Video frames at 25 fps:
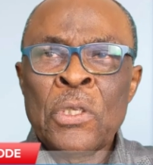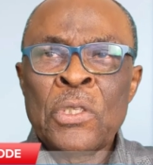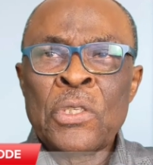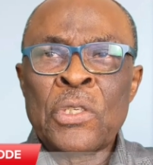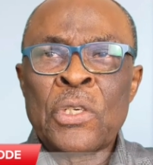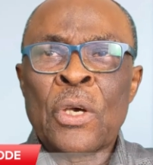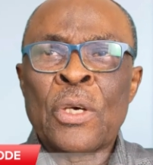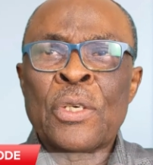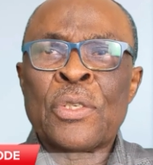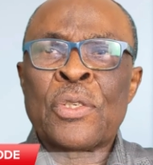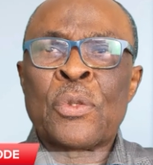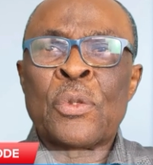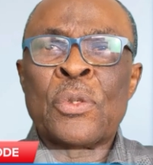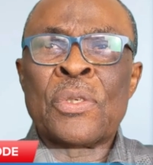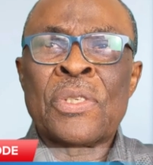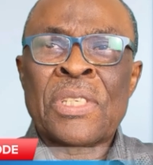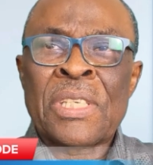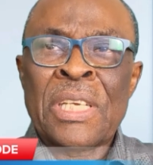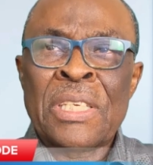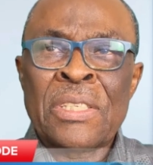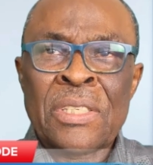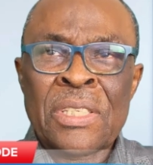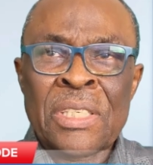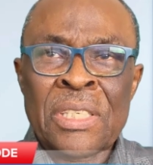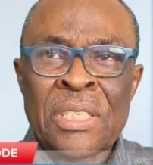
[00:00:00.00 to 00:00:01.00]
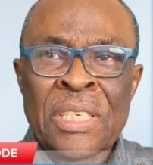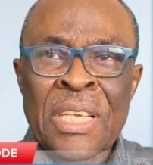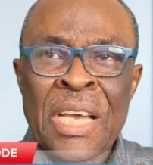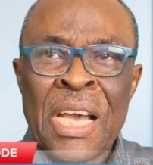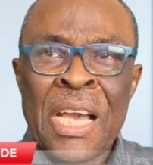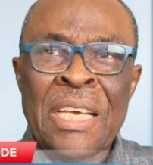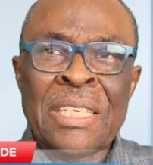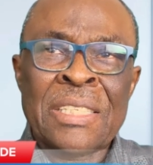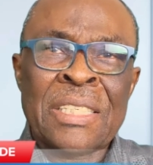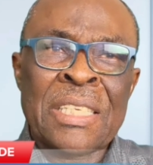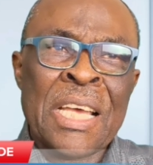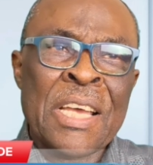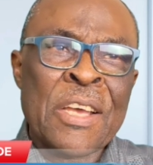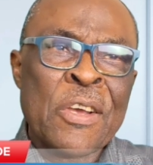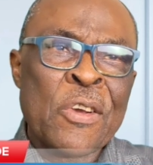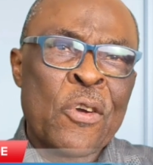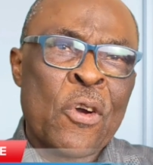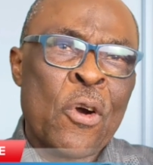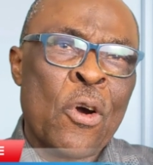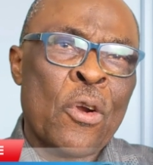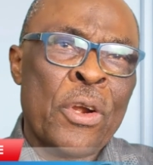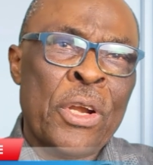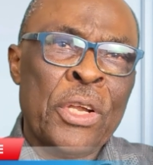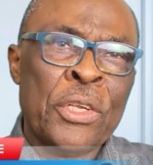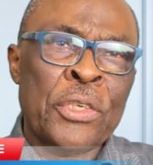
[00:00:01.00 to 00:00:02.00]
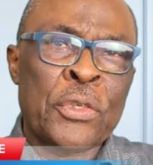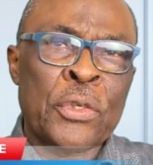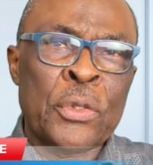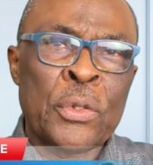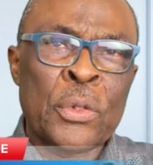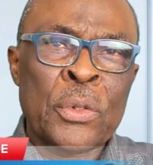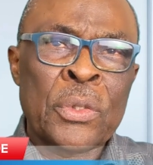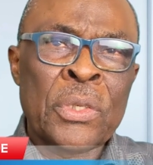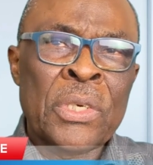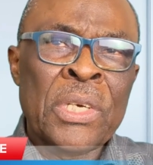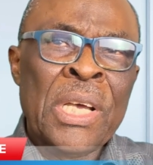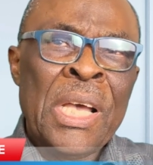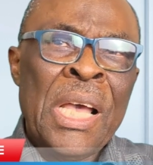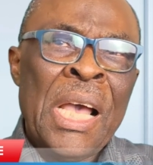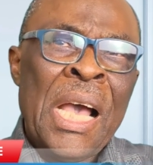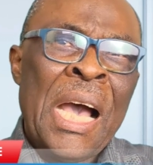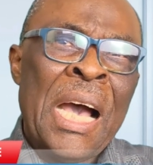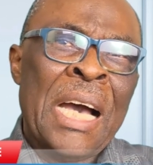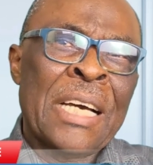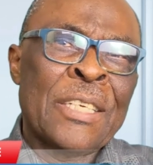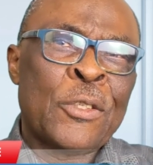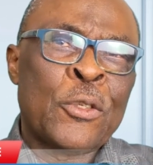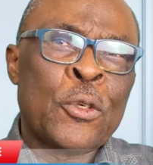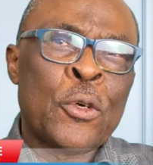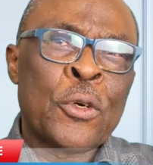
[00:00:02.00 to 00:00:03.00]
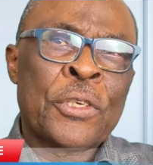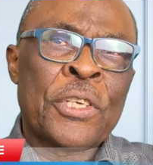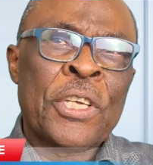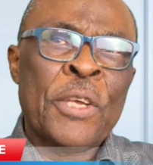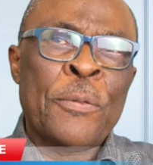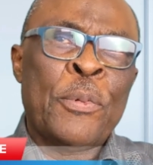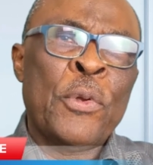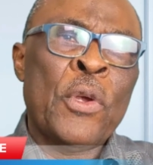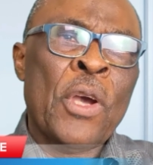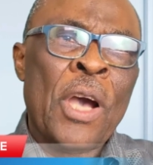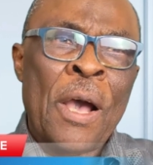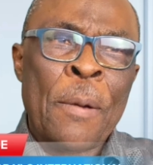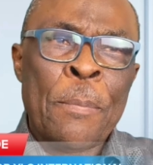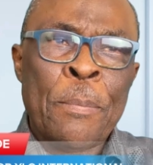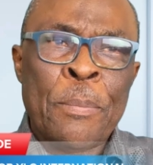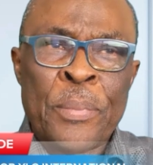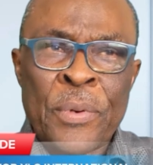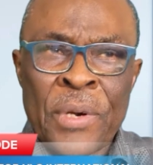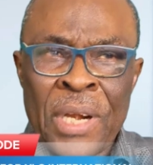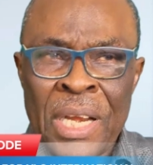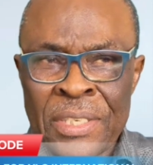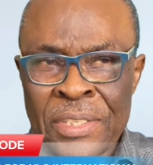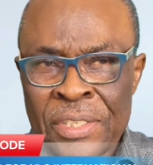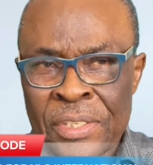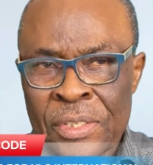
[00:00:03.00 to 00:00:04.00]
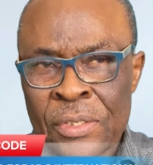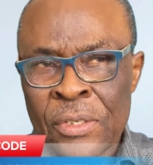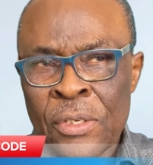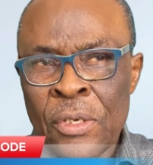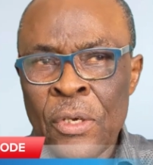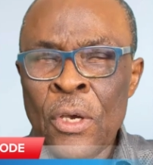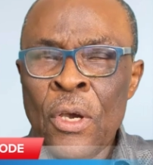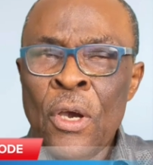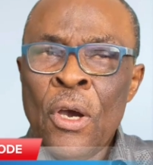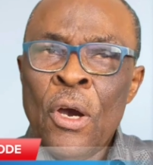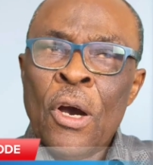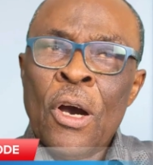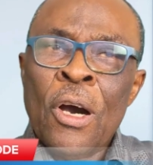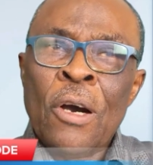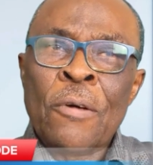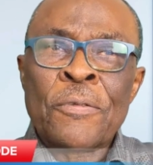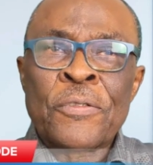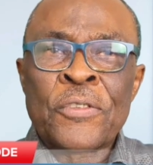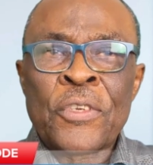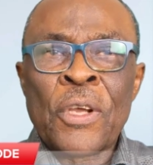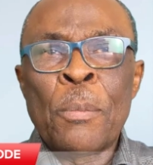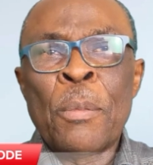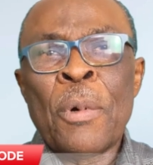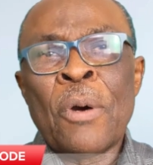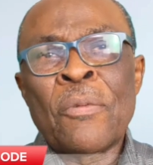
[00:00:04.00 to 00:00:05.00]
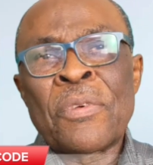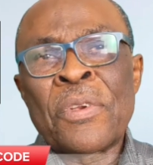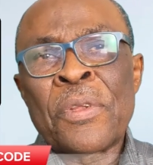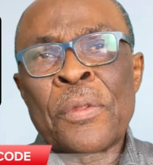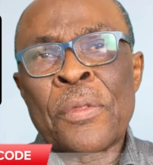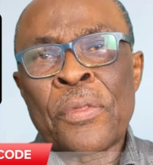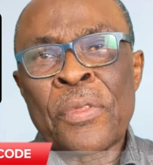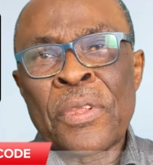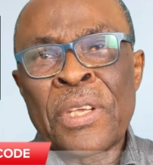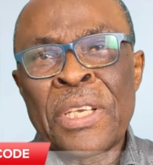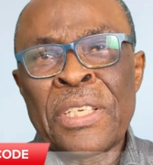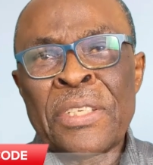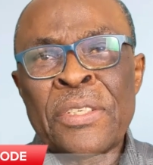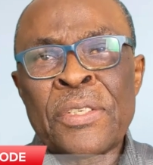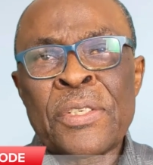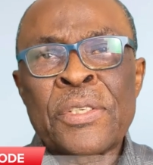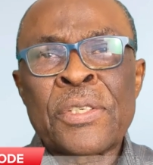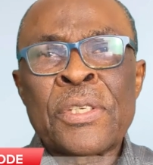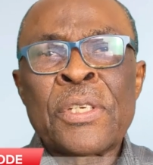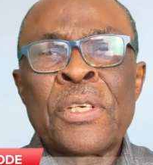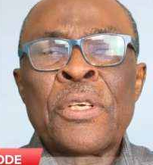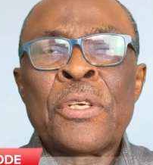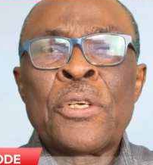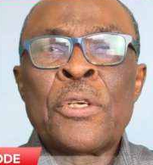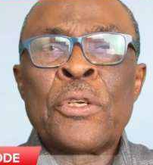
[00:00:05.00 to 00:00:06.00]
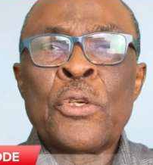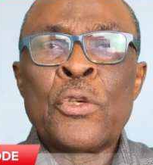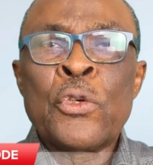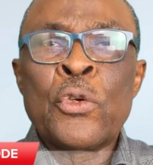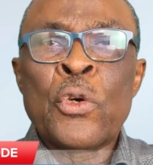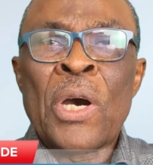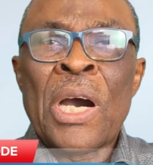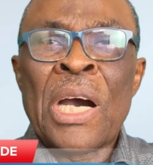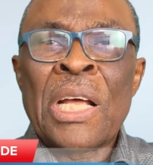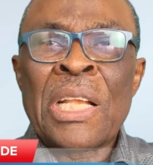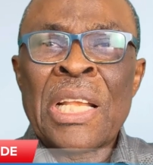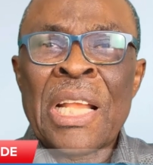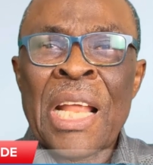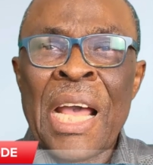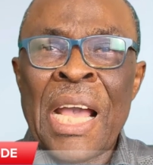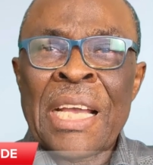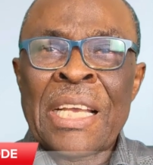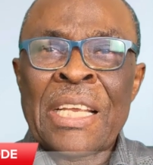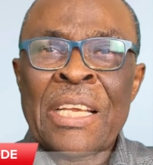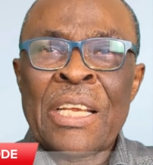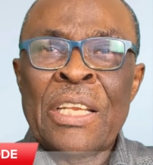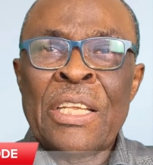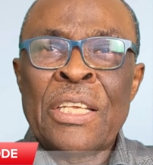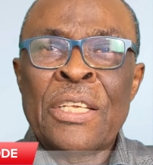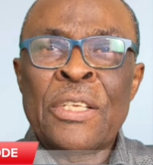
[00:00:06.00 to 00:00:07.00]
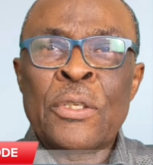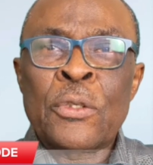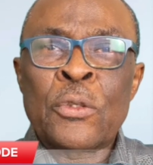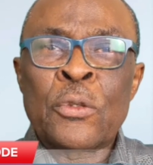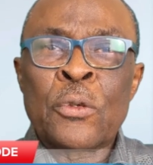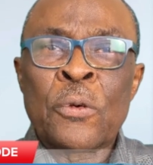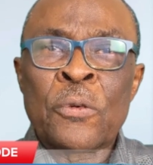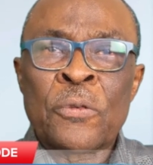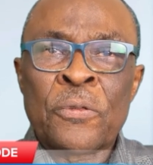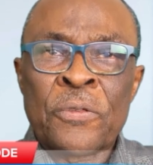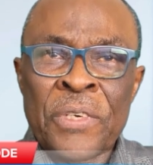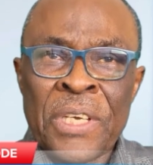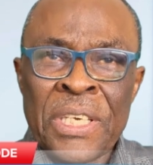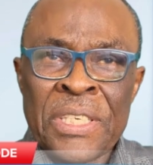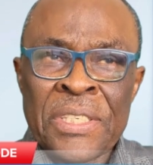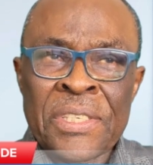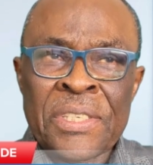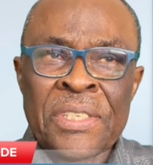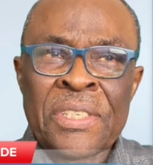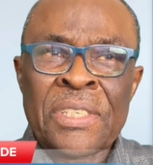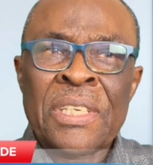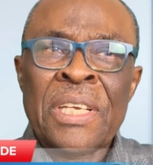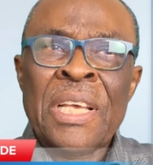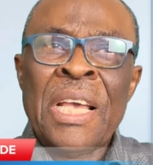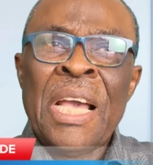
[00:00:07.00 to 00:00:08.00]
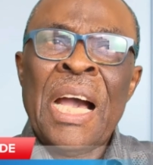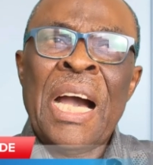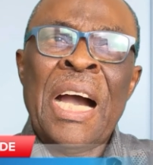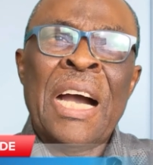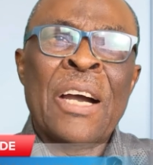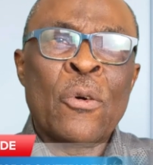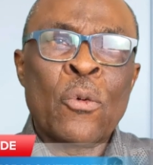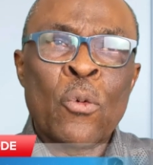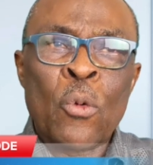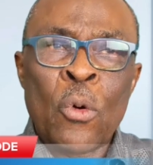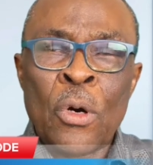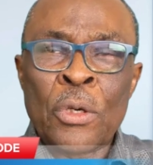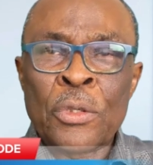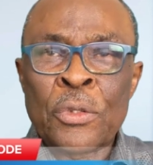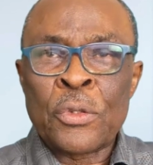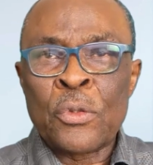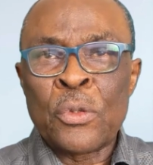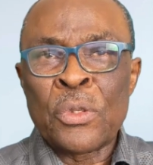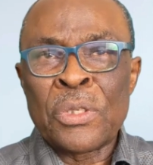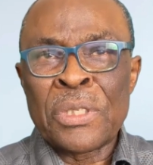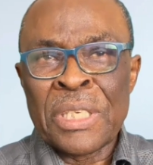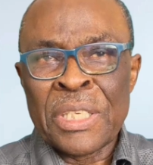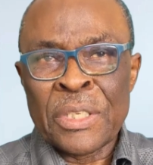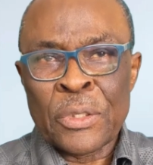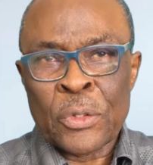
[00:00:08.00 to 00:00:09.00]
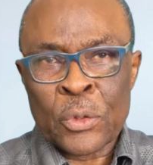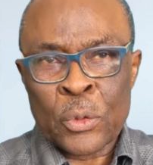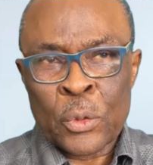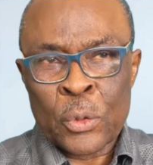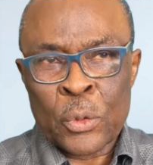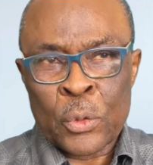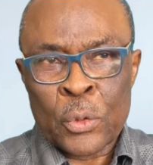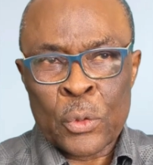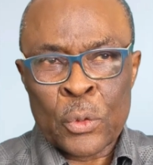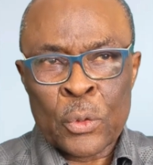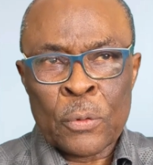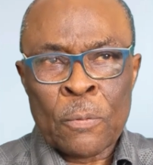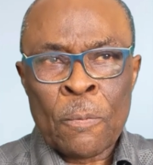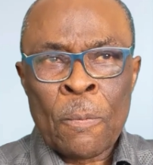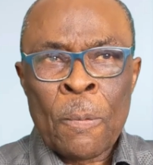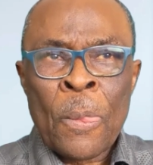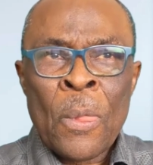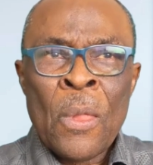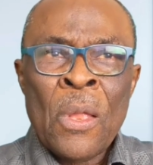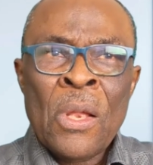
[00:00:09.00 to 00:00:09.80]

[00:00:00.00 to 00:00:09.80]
just to sensitize, encourage you, and to keep you abreast of some of the things you are likely to face and what you need to do.